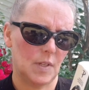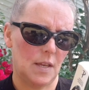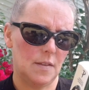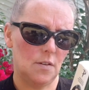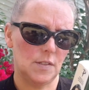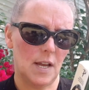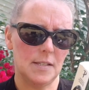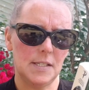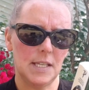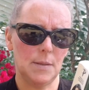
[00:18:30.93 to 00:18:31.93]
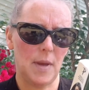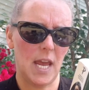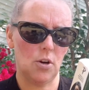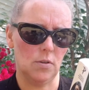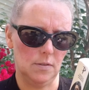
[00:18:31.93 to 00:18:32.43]
there's unseen
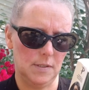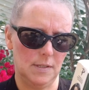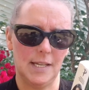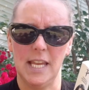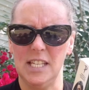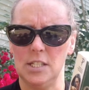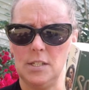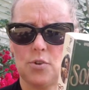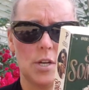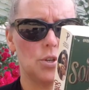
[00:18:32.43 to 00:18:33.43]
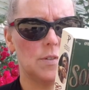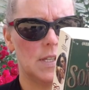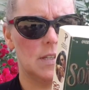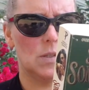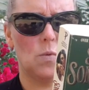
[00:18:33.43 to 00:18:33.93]
perils and hidden treasures
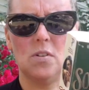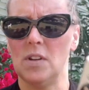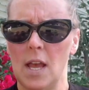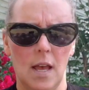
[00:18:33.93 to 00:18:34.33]
in this world.